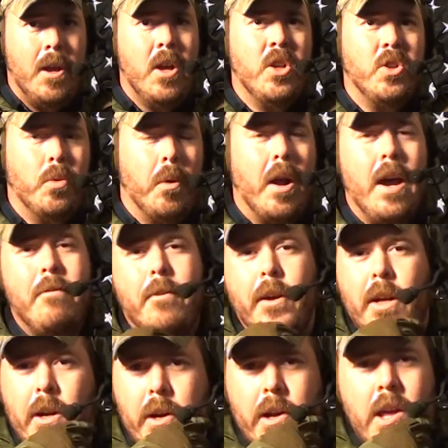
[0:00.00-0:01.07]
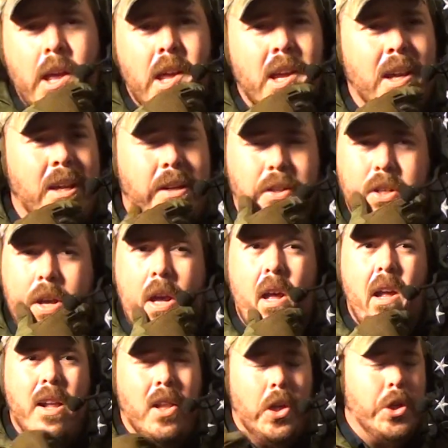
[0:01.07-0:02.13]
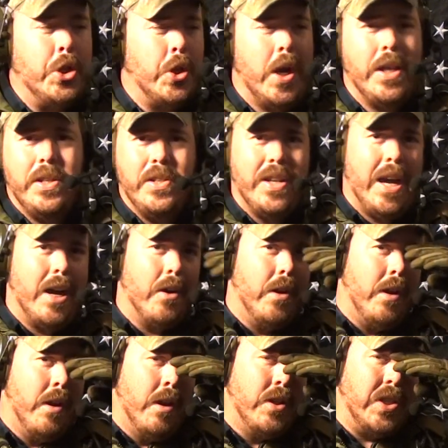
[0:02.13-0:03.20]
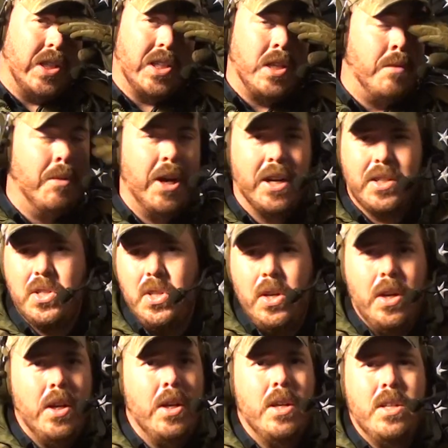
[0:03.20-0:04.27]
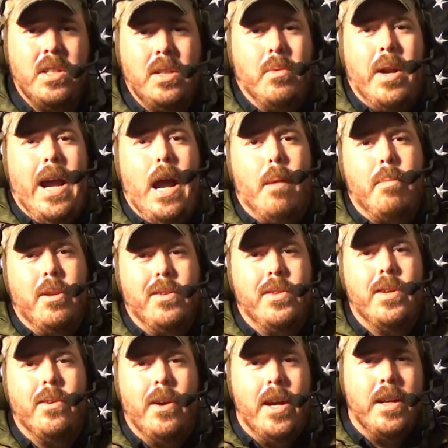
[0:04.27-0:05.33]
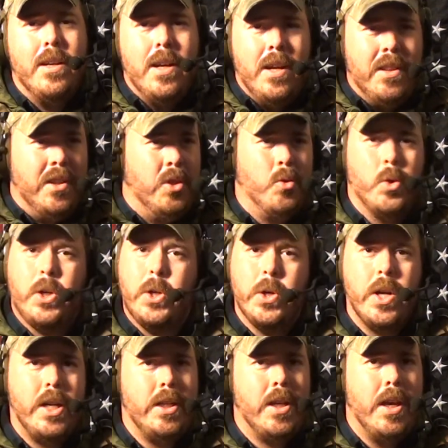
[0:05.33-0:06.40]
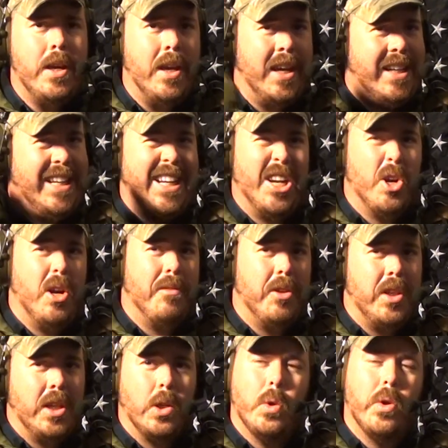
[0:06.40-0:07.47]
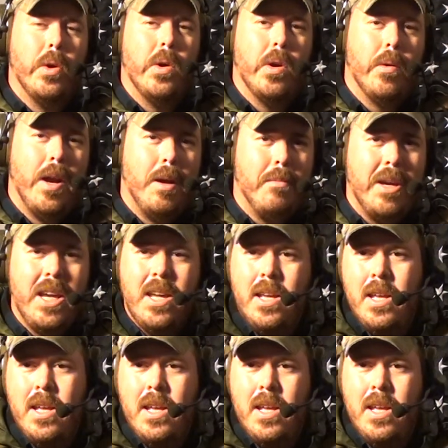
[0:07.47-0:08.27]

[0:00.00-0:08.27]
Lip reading: So what I figured is, let's try these out, 60 bucks, see what happens, right? These work great. I can hear everything going on around me.